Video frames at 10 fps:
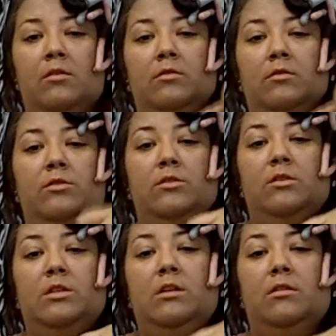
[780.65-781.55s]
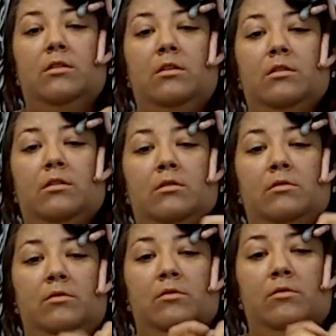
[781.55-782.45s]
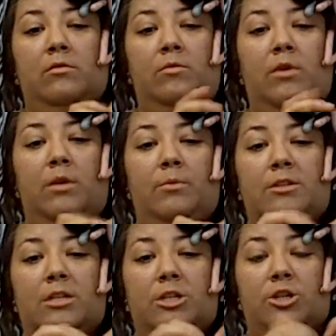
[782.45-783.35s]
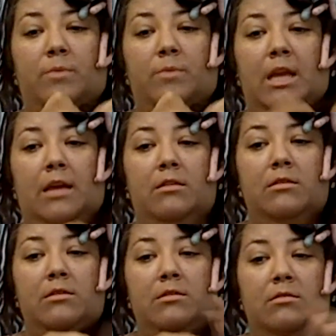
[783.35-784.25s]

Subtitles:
As you see the where I position my hands.